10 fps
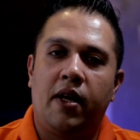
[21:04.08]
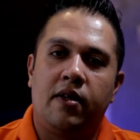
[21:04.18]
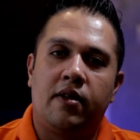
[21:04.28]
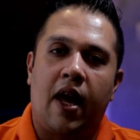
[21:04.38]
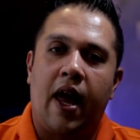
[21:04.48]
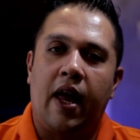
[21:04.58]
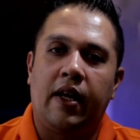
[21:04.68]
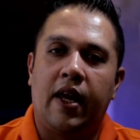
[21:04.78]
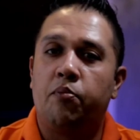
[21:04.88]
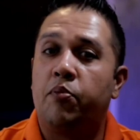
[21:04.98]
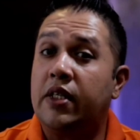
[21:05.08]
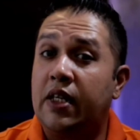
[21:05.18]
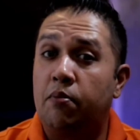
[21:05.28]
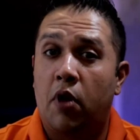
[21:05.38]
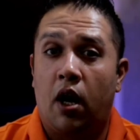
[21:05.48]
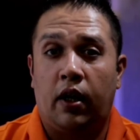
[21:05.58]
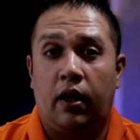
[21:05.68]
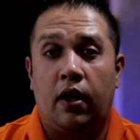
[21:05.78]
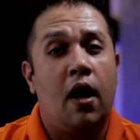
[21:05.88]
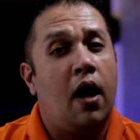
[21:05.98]
pens and get busy
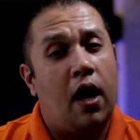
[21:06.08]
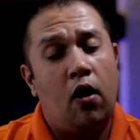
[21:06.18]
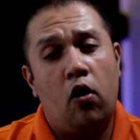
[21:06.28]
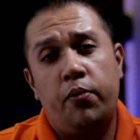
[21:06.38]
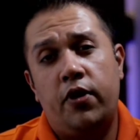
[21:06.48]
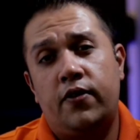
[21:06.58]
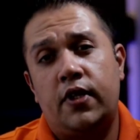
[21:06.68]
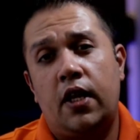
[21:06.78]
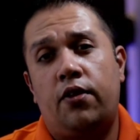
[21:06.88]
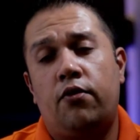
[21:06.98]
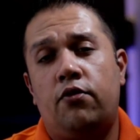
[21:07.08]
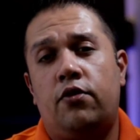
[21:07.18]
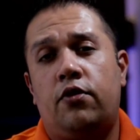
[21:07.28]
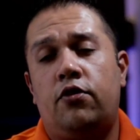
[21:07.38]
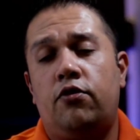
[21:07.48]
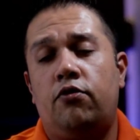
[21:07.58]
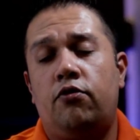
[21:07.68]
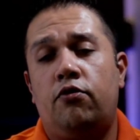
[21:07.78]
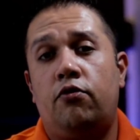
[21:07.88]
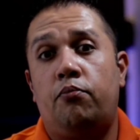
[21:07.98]
marking. I hope you've sent through
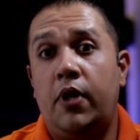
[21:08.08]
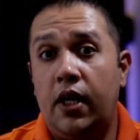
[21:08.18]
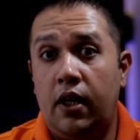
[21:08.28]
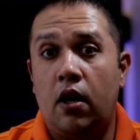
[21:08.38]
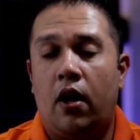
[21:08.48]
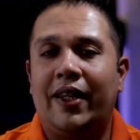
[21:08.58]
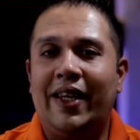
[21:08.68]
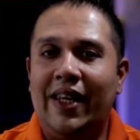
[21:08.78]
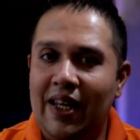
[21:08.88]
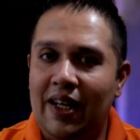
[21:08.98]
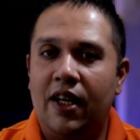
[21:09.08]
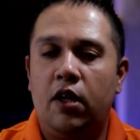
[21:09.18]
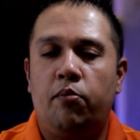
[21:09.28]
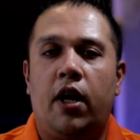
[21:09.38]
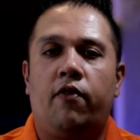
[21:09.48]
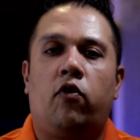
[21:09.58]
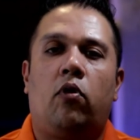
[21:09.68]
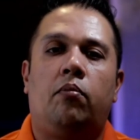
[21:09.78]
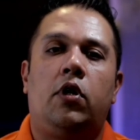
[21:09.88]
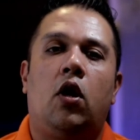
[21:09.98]
to me on the e-learning
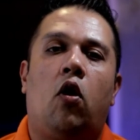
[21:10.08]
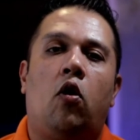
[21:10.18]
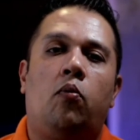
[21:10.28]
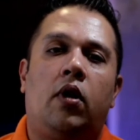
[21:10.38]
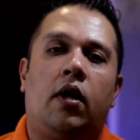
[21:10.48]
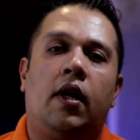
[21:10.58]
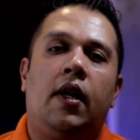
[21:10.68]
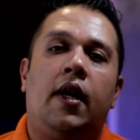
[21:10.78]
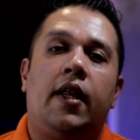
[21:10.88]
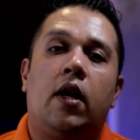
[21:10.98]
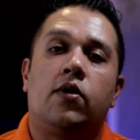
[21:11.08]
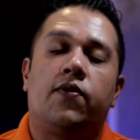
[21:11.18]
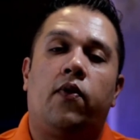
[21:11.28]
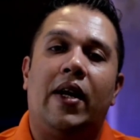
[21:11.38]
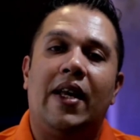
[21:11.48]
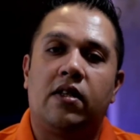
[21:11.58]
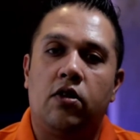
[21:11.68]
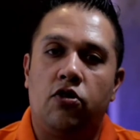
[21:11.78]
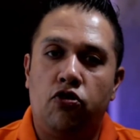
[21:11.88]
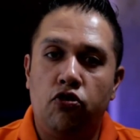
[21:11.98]
platform your homework that was for
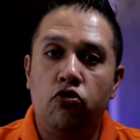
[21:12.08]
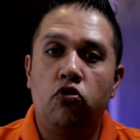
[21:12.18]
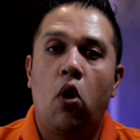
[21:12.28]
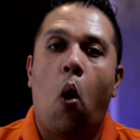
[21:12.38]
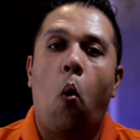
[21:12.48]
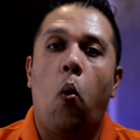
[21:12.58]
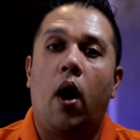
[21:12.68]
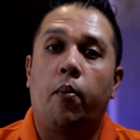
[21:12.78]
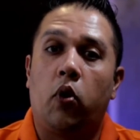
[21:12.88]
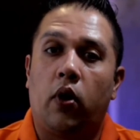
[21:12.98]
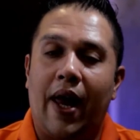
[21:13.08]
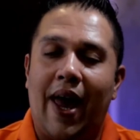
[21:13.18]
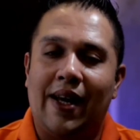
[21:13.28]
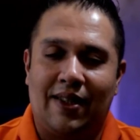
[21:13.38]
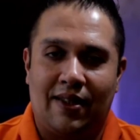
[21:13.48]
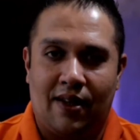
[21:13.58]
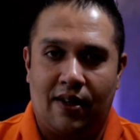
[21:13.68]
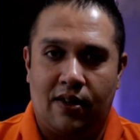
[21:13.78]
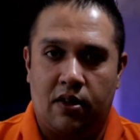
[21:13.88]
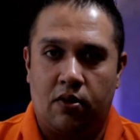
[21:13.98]
lesson 2 workbook
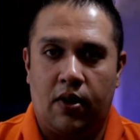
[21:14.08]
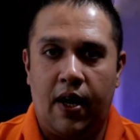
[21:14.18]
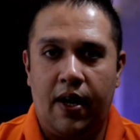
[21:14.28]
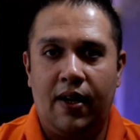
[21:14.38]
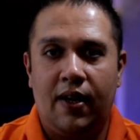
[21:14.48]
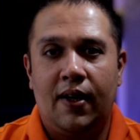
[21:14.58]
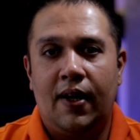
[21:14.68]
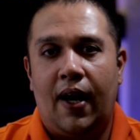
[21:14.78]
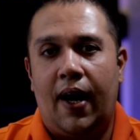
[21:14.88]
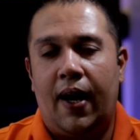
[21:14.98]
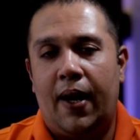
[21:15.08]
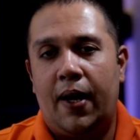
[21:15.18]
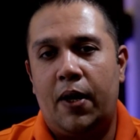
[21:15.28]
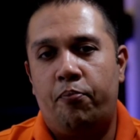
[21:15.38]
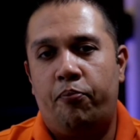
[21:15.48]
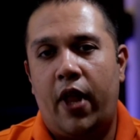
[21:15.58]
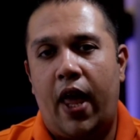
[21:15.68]
exercises. Okay, yeah,